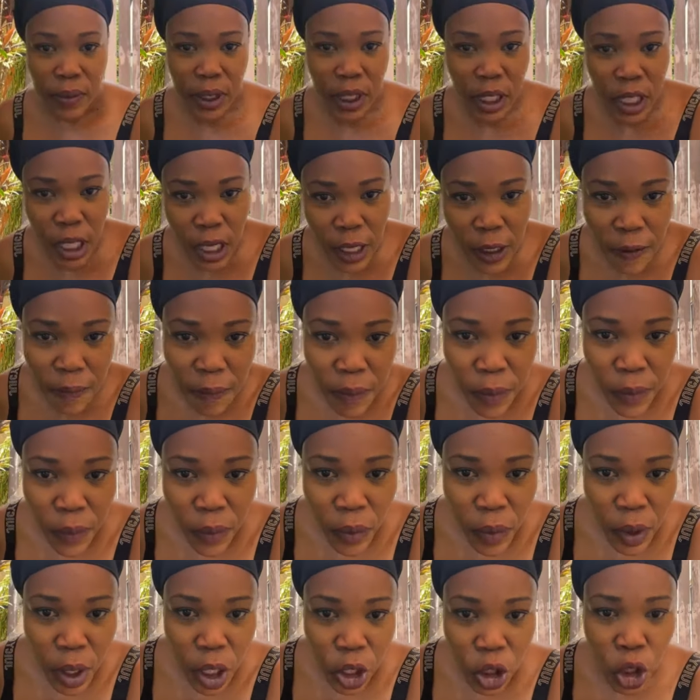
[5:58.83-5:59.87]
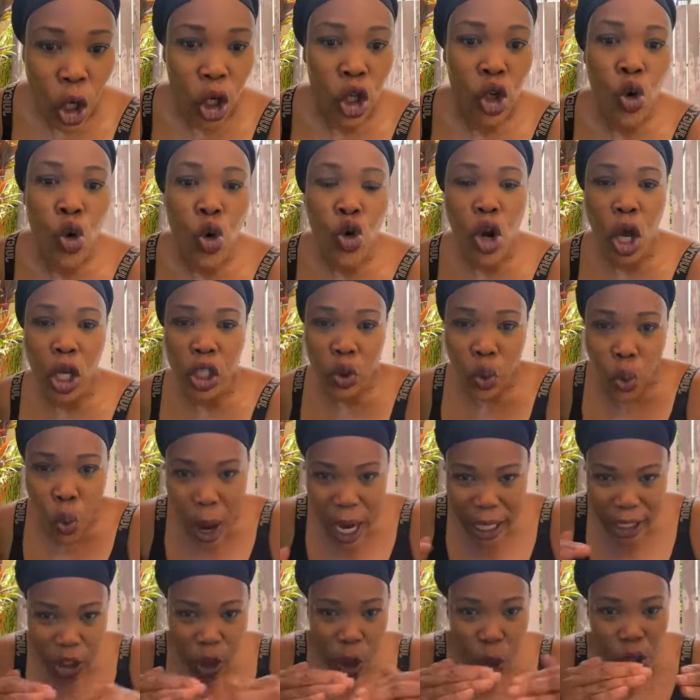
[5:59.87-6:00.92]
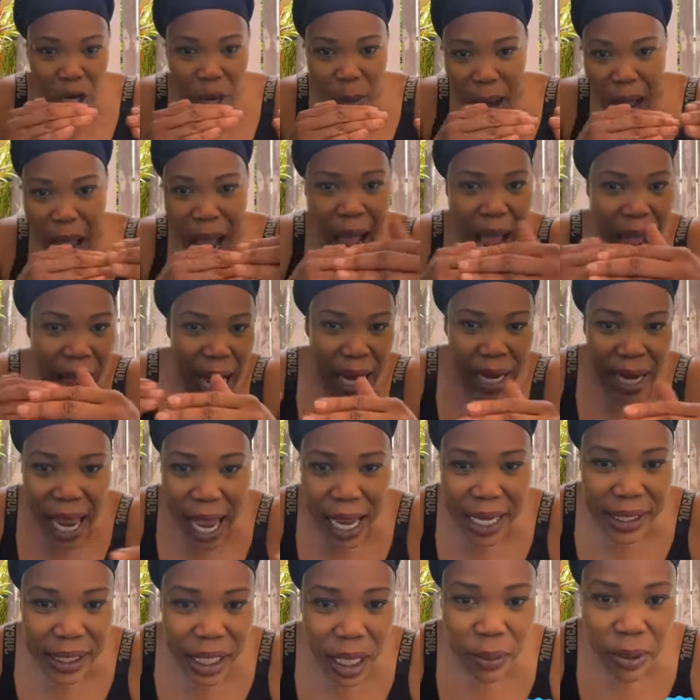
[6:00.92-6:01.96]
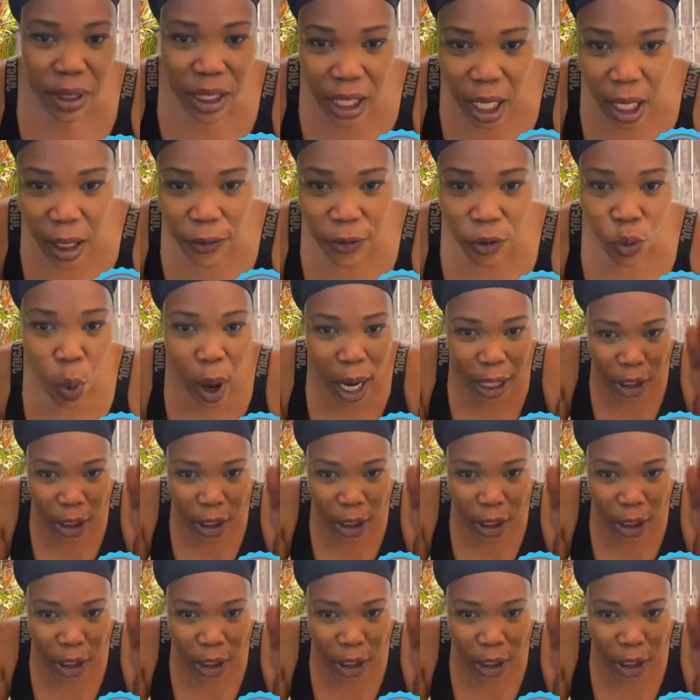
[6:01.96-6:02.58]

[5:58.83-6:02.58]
See? So you just watch how them a organize themselves.